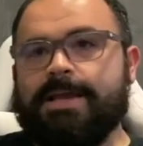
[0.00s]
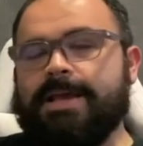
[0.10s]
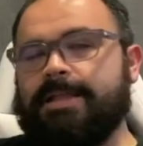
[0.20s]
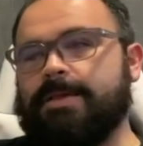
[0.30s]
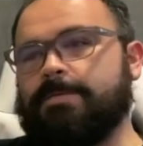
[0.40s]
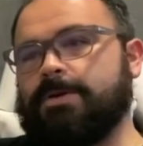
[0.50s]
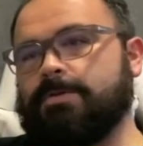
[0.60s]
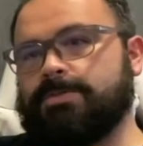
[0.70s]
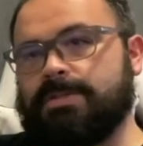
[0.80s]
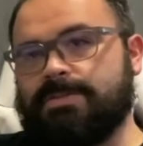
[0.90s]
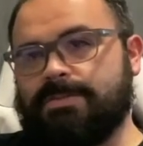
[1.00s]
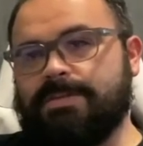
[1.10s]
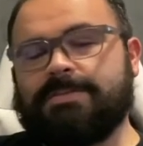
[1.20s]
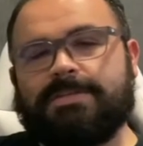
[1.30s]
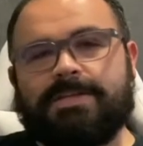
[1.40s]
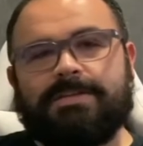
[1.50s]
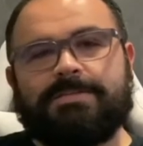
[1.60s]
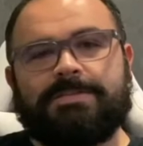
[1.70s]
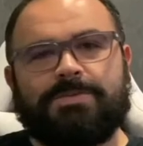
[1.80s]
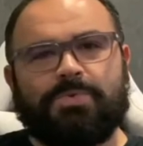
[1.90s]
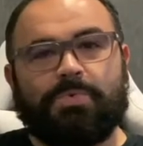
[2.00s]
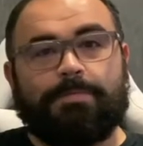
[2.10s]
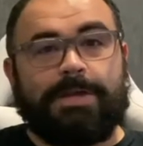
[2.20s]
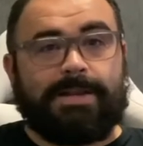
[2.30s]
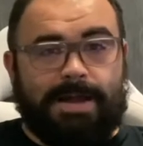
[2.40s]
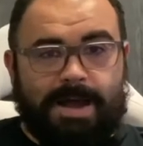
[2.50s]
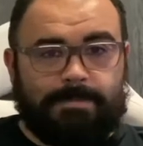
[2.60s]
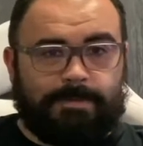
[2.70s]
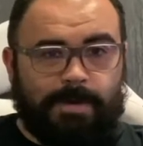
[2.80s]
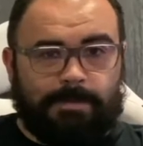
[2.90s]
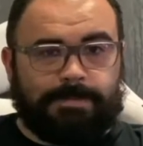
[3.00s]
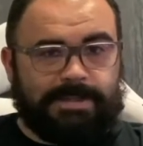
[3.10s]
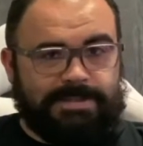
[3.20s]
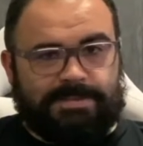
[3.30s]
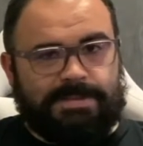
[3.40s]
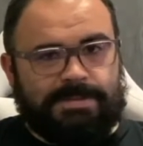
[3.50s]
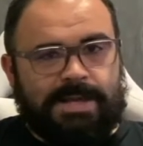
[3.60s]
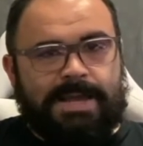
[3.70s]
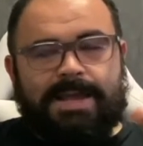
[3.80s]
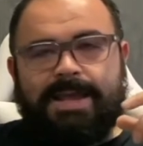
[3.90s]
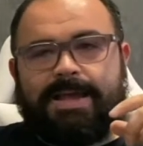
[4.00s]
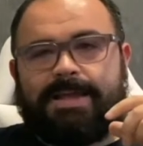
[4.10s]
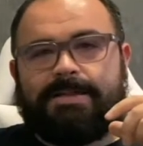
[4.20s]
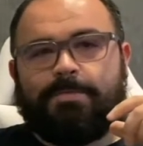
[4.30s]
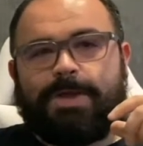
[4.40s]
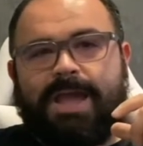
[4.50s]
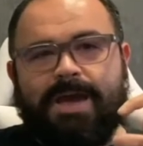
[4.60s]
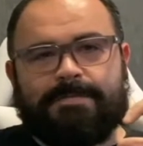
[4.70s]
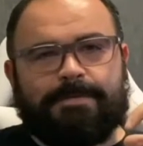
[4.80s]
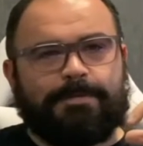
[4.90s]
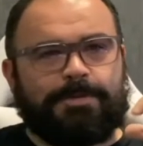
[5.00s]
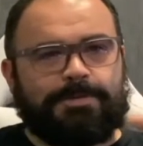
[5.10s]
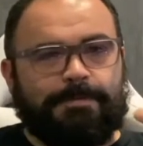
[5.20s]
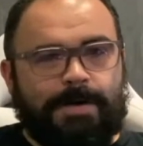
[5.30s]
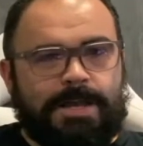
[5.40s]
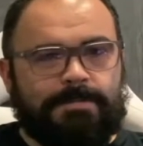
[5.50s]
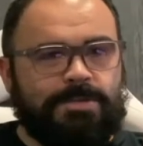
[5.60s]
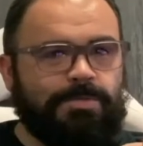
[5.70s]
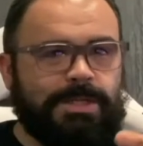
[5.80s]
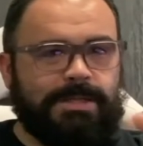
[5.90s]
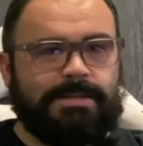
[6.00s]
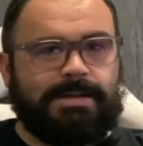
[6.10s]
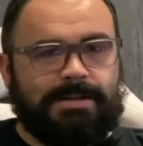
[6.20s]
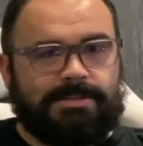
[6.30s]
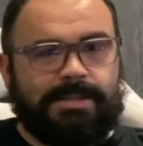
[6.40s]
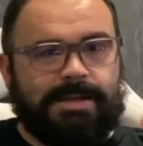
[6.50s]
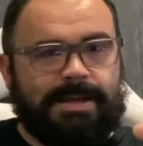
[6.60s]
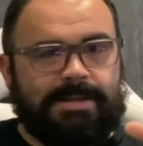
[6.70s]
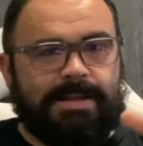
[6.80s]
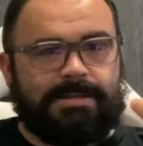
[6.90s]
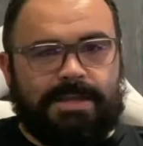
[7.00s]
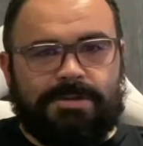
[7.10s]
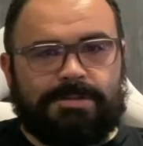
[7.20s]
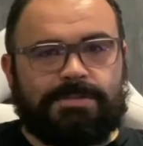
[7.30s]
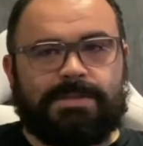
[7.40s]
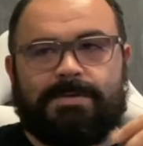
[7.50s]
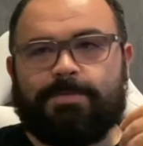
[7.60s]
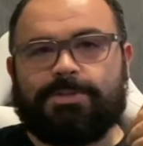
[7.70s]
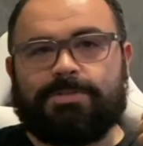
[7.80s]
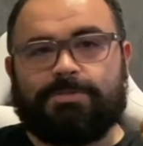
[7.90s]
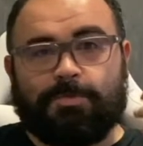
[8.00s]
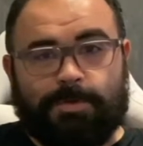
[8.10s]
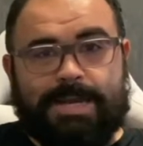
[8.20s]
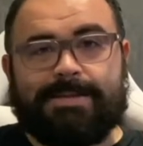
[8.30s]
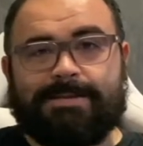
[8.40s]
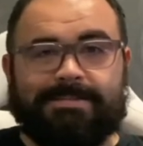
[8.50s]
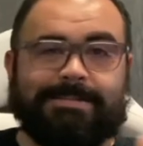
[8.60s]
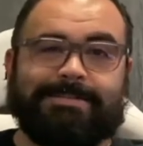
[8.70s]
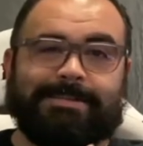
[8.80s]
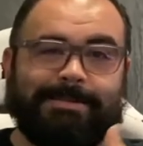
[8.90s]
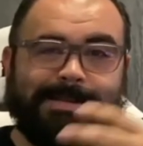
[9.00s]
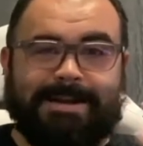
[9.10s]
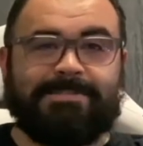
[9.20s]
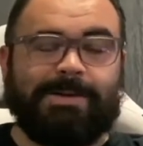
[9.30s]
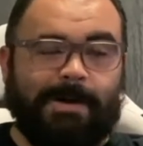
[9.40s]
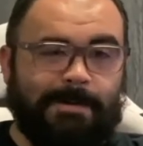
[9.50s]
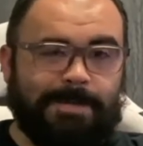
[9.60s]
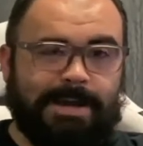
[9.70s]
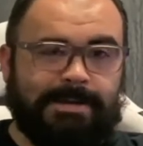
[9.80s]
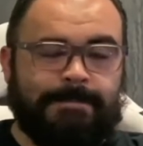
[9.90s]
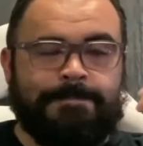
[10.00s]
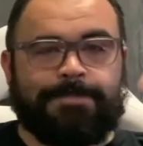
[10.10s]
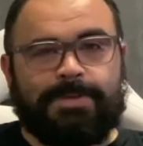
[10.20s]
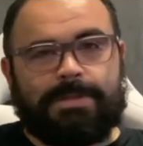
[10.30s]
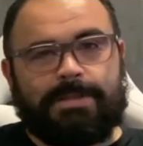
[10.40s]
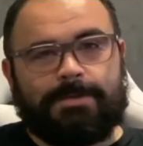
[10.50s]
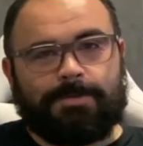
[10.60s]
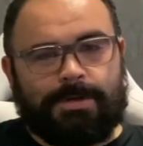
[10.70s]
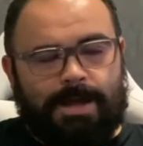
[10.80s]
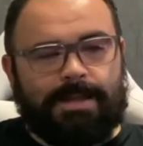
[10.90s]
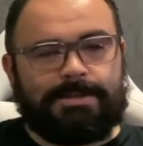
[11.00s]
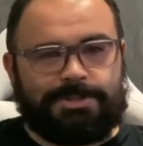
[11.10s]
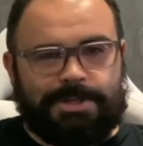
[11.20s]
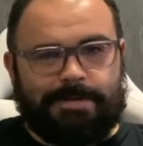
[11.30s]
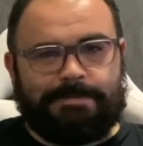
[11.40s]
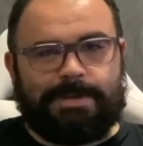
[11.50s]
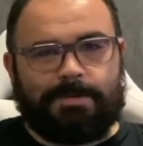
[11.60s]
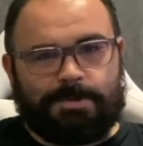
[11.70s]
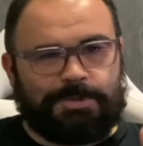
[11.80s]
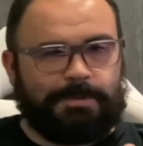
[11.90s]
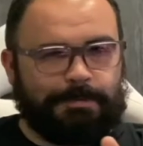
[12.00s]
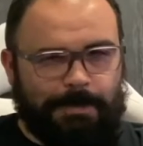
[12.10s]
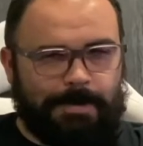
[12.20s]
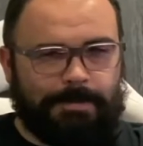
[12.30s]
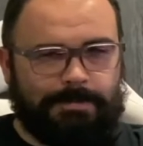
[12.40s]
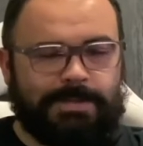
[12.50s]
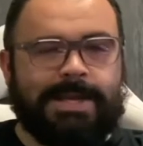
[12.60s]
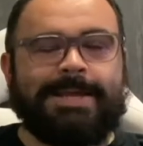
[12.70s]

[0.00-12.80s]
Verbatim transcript: and then we go to the sixties, to Vietnam of all places, and we have the first fight between Godzilla and Anguirus, which is great because it's a nice callback to the chronology of the original films.